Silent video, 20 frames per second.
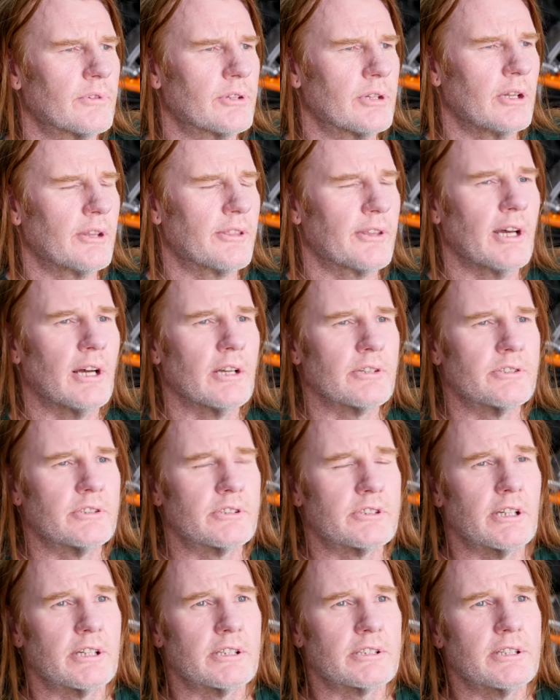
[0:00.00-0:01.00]

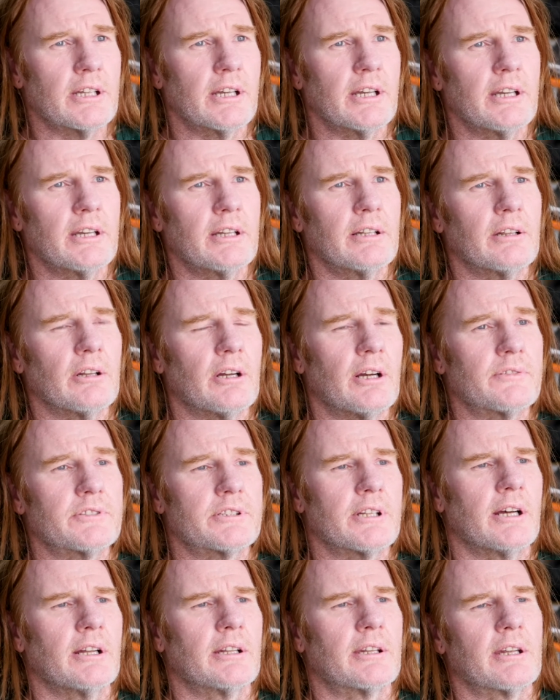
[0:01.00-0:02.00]
2016, life
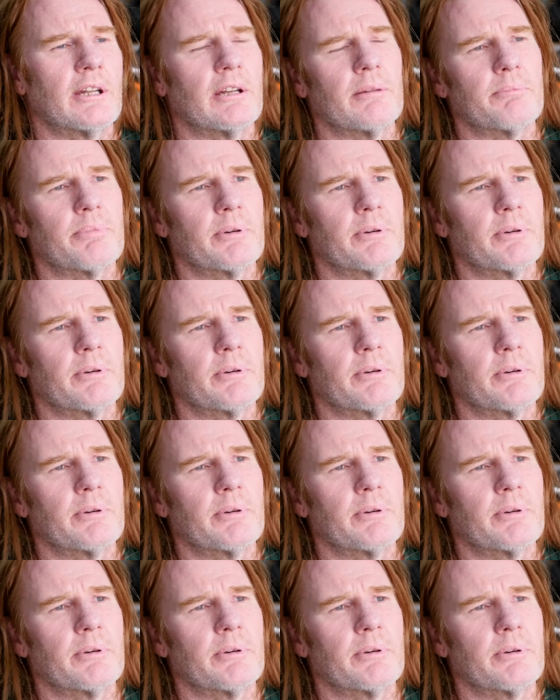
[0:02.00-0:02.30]
started getting